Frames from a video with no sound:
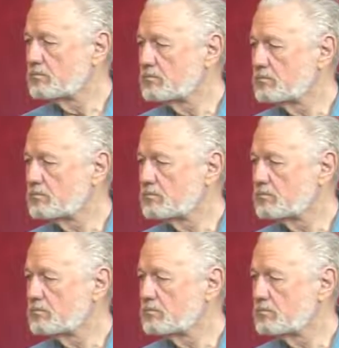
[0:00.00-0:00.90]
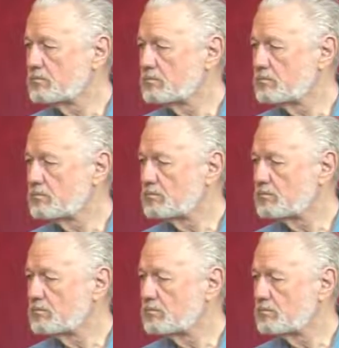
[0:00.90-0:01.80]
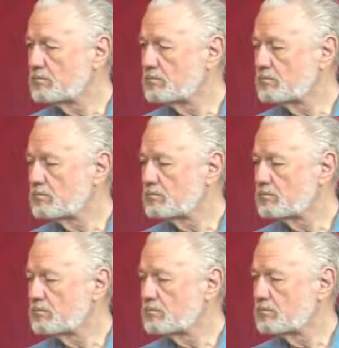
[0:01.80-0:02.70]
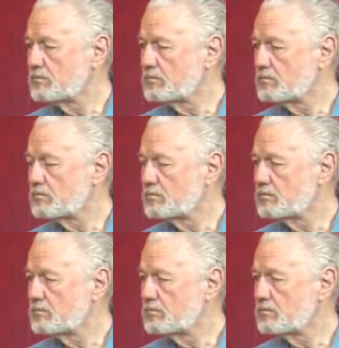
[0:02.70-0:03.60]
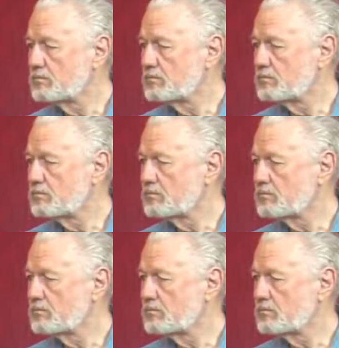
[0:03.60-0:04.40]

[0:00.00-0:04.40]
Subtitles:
The person shown says nothing.